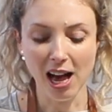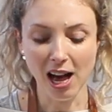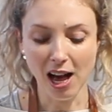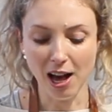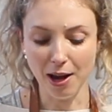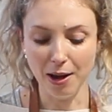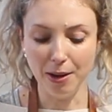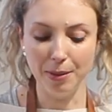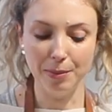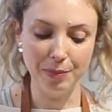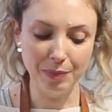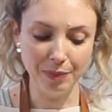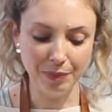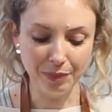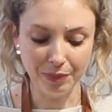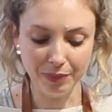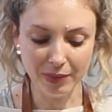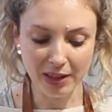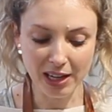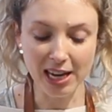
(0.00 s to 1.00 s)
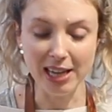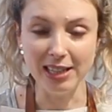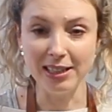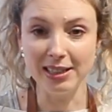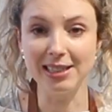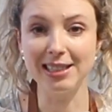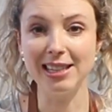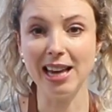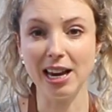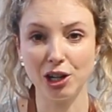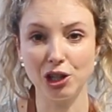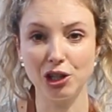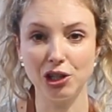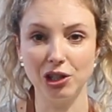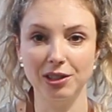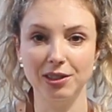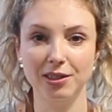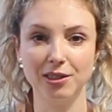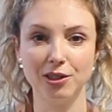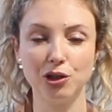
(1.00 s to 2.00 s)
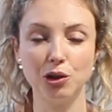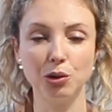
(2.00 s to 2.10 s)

in sections.